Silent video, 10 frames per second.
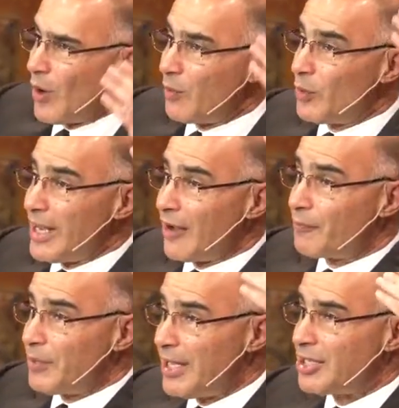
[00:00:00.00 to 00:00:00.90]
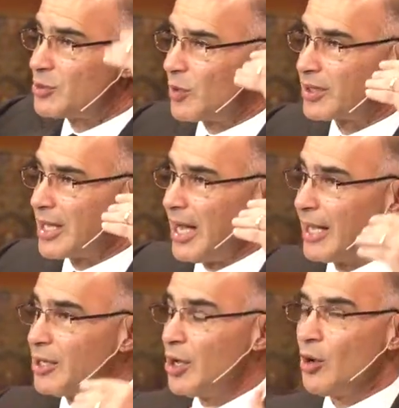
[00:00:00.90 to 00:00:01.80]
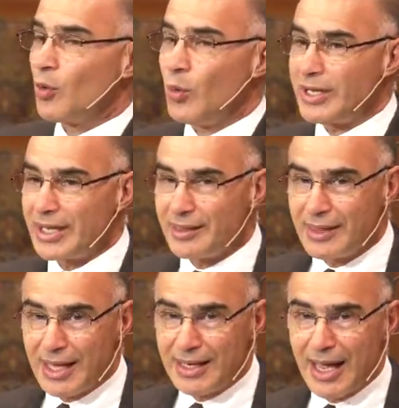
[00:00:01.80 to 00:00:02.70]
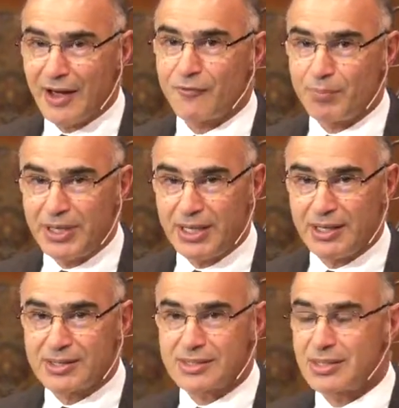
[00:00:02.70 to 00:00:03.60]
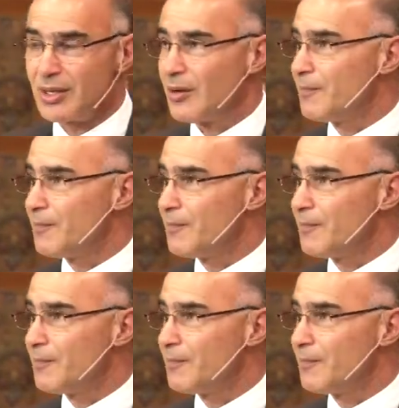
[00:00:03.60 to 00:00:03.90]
when we have peace with God, we can then have peace